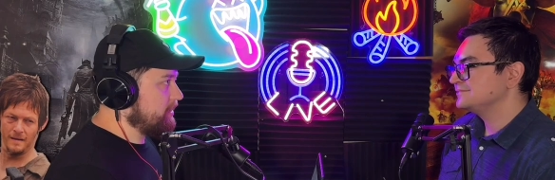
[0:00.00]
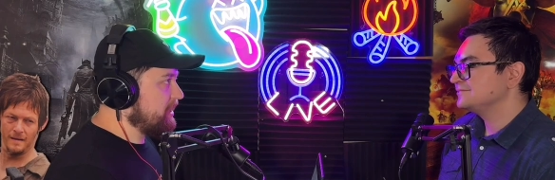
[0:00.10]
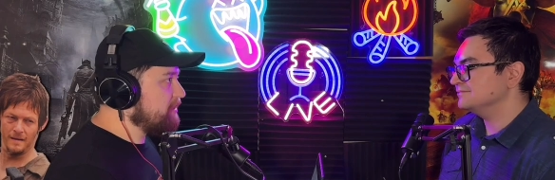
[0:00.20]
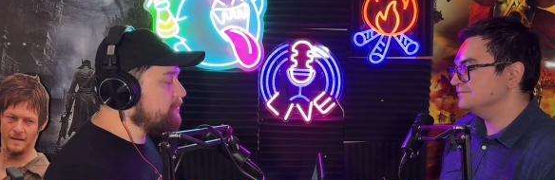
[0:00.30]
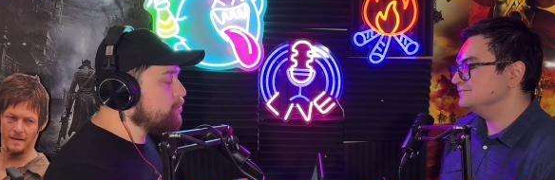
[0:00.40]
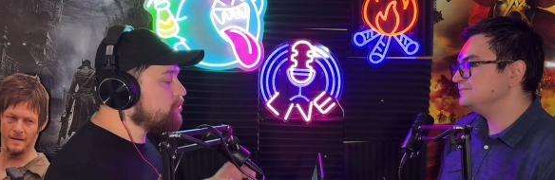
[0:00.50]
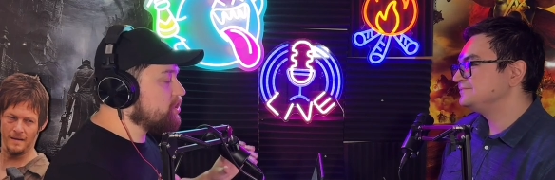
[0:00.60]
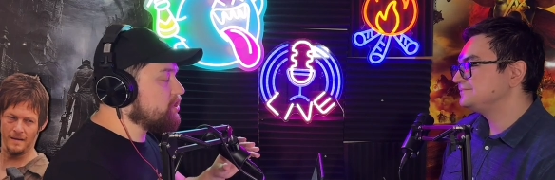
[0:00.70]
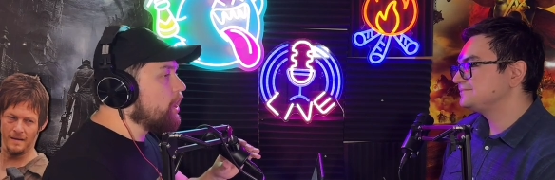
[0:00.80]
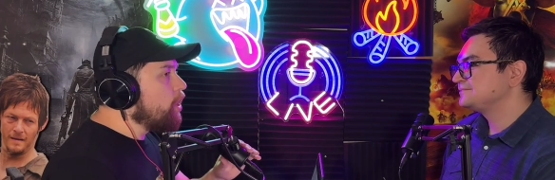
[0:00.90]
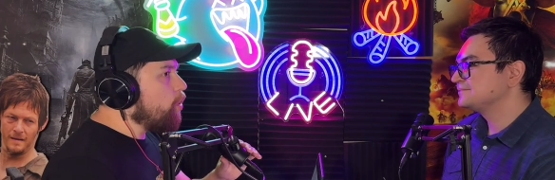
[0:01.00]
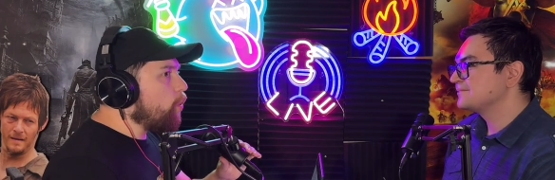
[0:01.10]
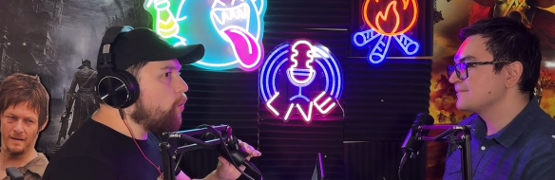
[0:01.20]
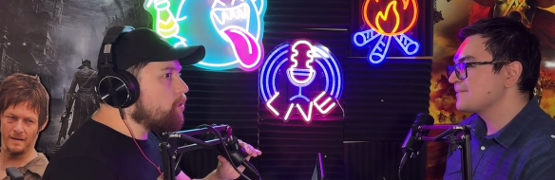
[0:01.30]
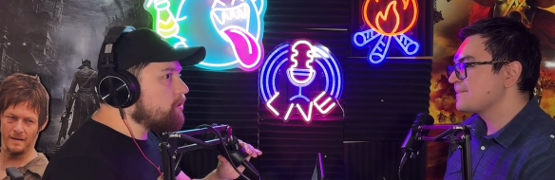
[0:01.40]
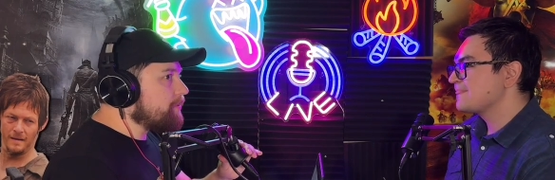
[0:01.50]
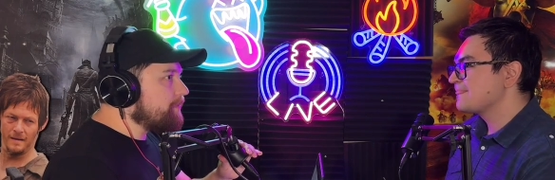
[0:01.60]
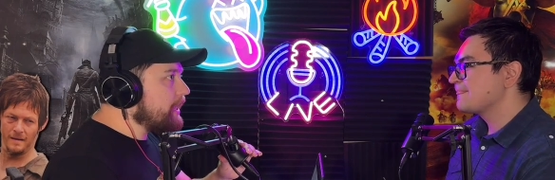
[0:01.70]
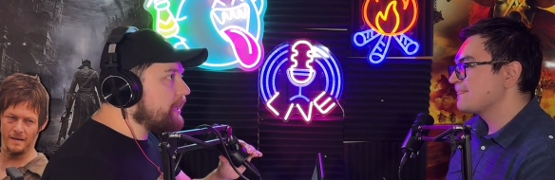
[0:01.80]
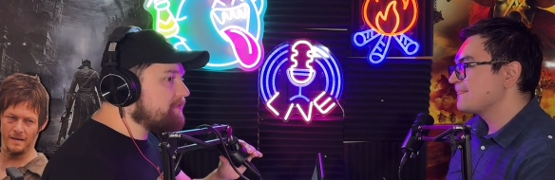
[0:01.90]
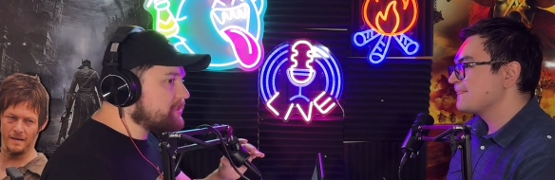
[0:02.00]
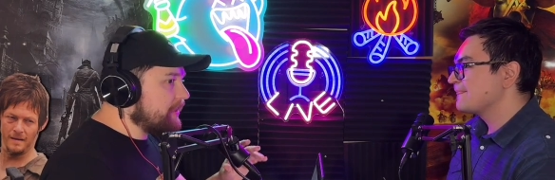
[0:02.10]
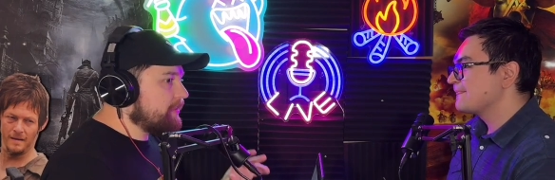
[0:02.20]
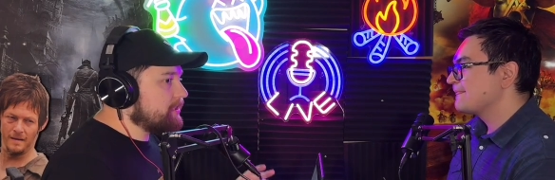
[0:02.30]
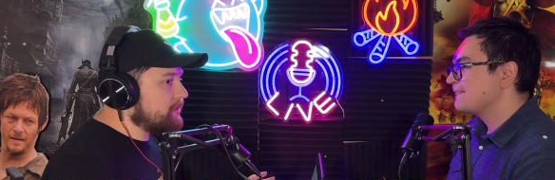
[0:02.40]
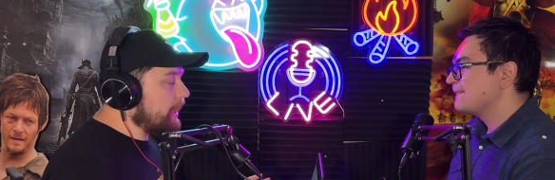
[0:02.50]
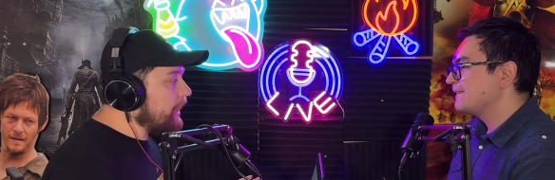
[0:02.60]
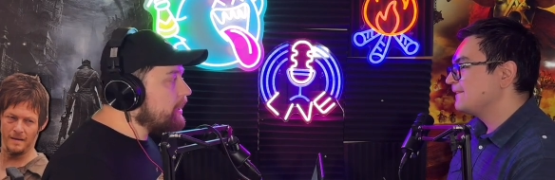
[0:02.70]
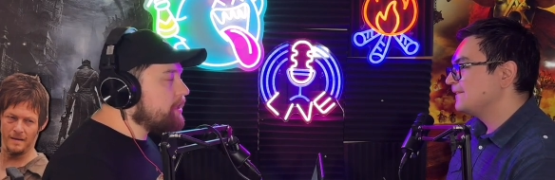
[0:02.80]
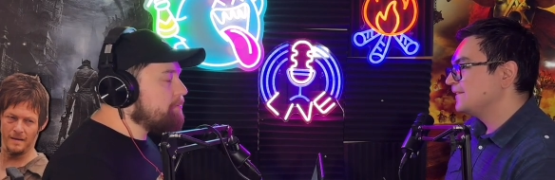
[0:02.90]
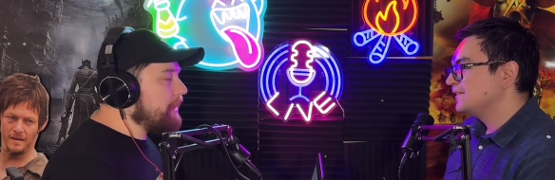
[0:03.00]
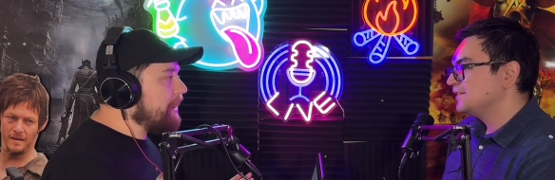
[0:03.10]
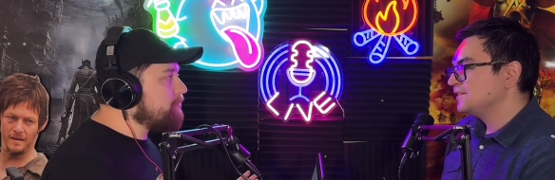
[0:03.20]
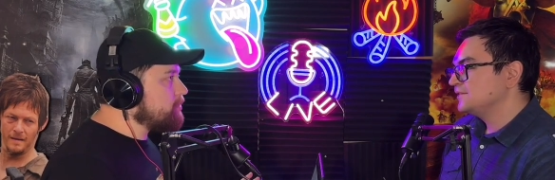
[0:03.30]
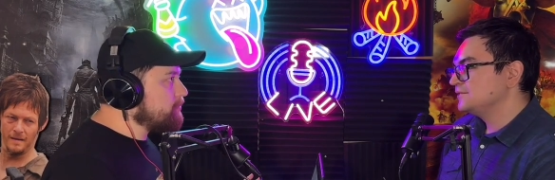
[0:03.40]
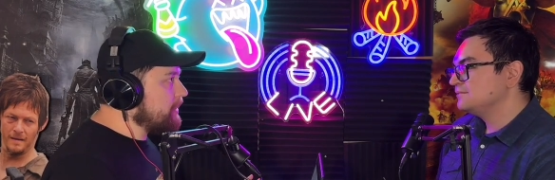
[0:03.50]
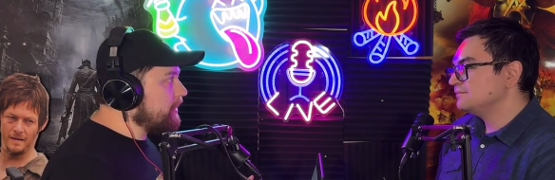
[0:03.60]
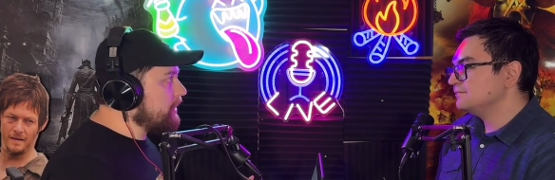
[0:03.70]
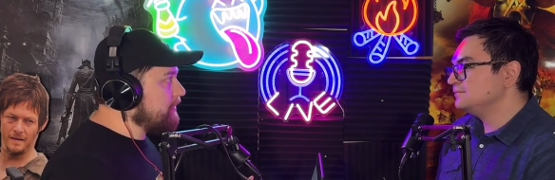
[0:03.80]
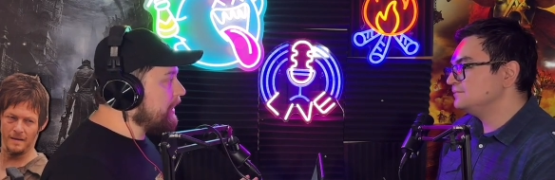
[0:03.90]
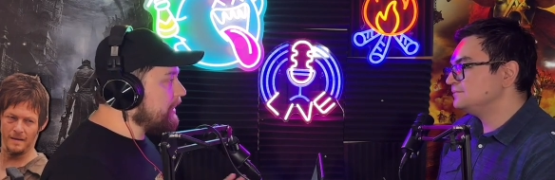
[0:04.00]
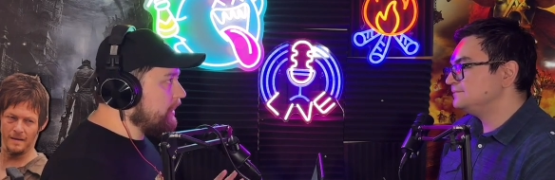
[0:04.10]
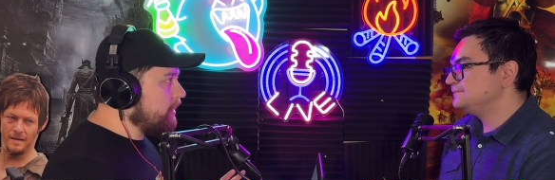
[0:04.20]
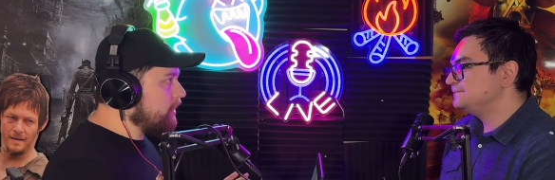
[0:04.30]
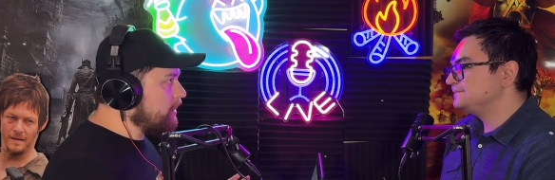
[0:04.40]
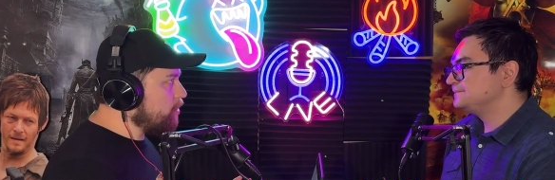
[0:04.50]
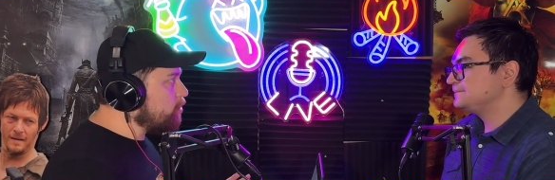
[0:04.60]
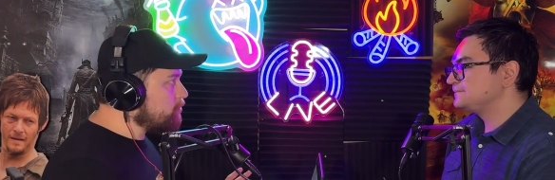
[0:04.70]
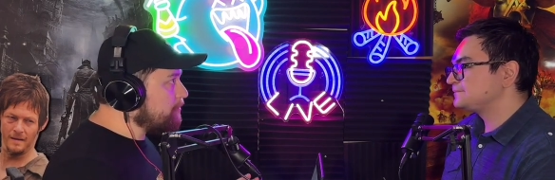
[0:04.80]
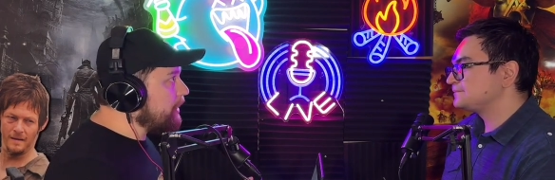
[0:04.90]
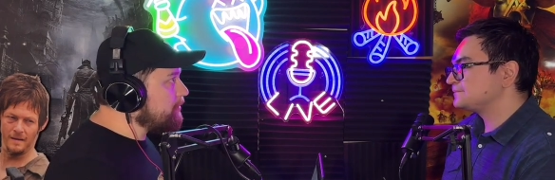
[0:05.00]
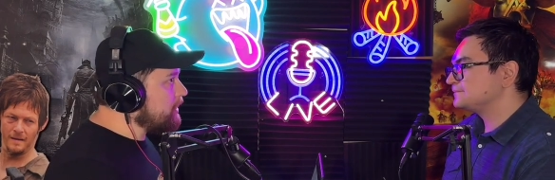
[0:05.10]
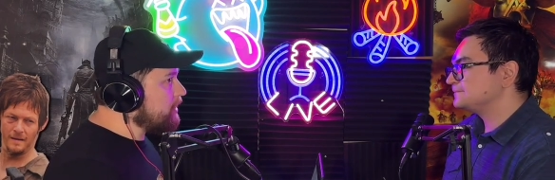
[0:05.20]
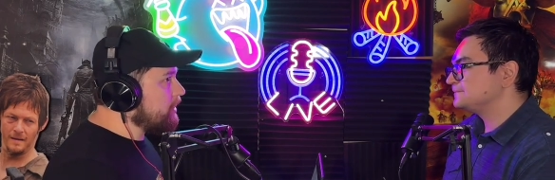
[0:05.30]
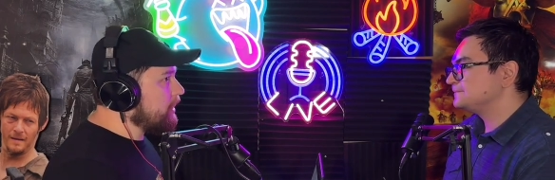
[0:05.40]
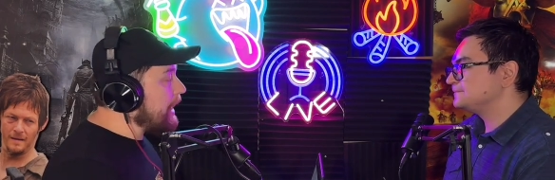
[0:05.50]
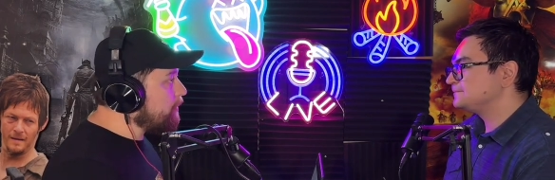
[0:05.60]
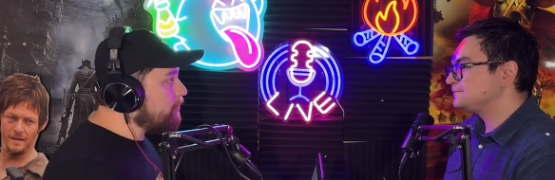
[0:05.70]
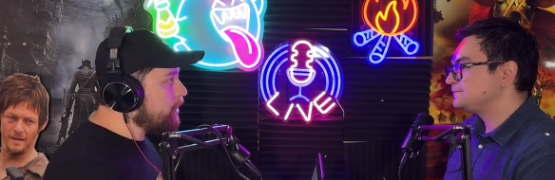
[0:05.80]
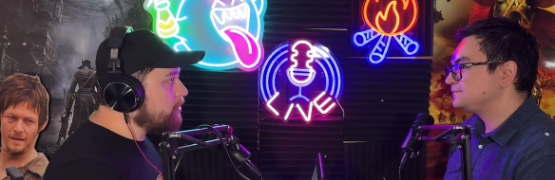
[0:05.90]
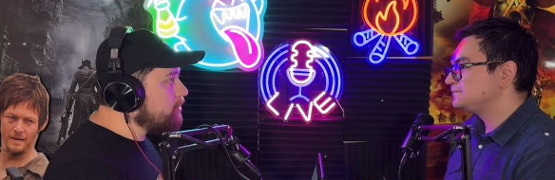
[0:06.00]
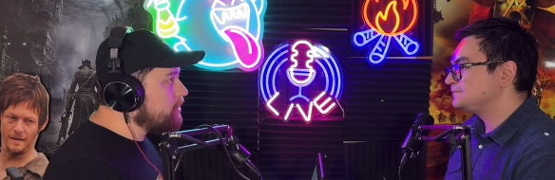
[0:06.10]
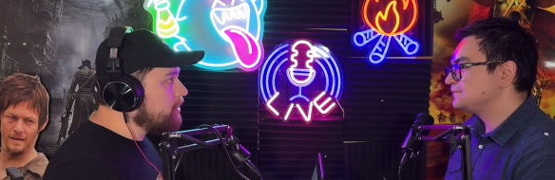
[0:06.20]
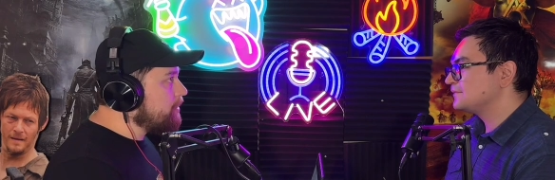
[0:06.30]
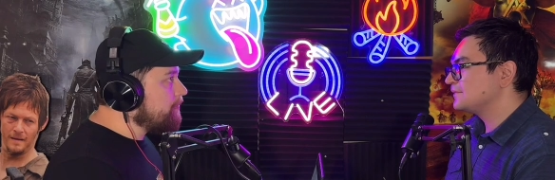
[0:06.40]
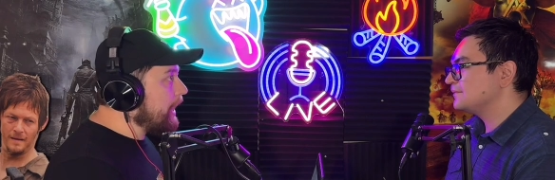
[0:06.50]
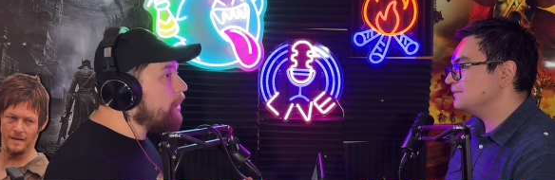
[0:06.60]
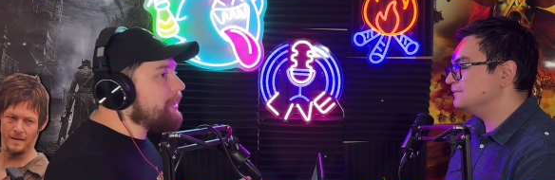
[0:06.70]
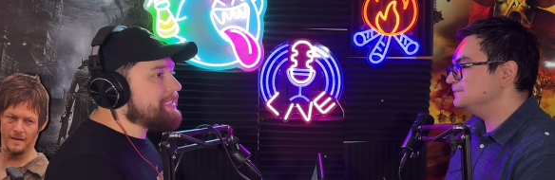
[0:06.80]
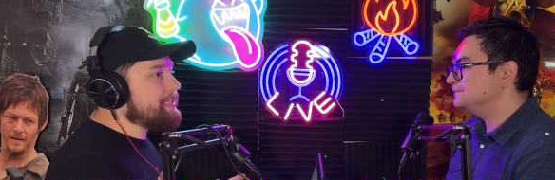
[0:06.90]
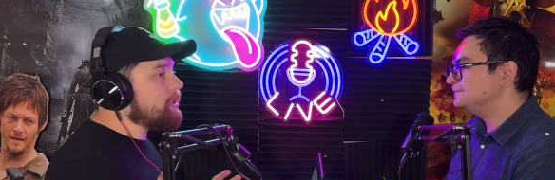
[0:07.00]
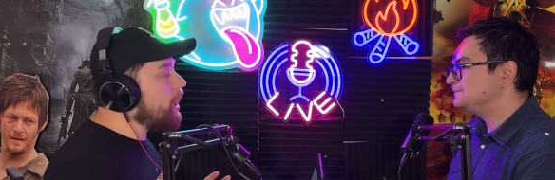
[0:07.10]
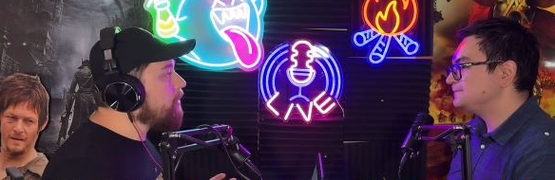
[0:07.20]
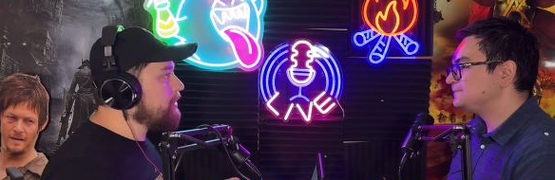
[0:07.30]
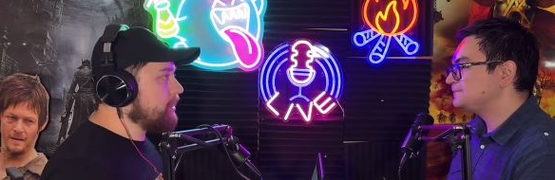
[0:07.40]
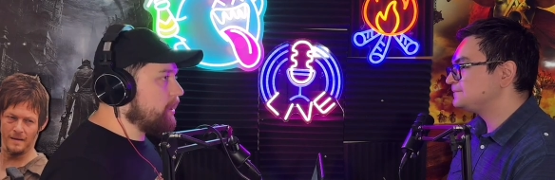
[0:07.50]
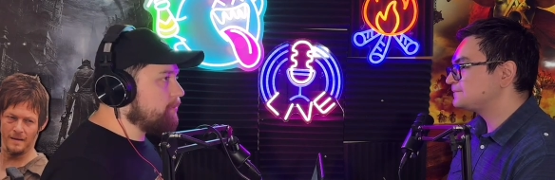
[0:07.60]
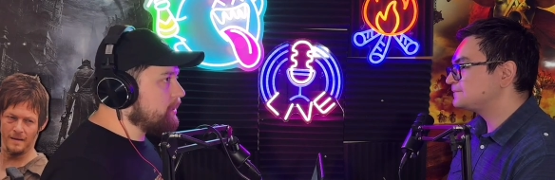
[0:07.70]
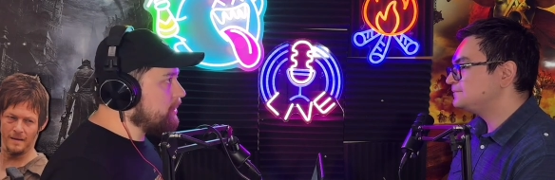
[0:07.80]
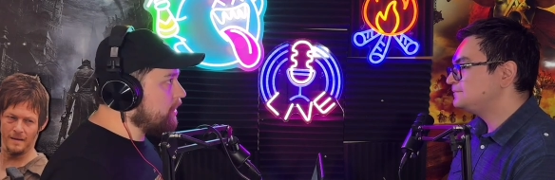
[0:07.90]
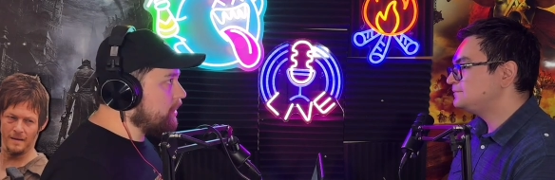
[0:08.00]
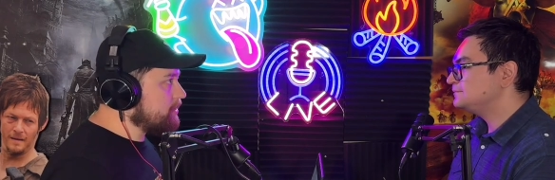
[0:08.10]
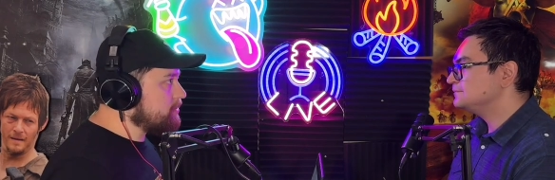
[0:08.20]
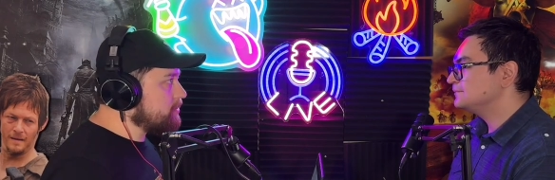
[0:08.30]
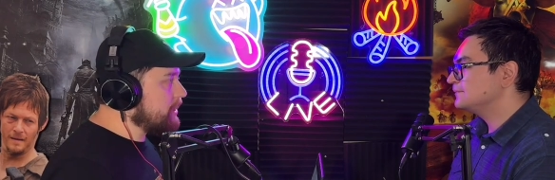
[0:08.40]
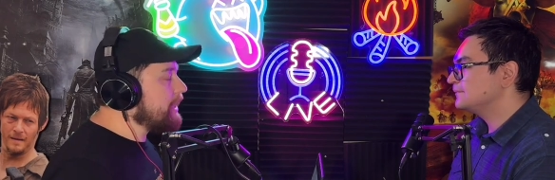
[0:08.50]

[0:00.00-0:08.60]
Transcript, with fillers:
Speaker 1: Mm-hmm. If you just, or, and I've said this, I, it baffles me that, like, that uh, Old Republic uh, M M O, how mm-hmm. that's not been coming to consoles.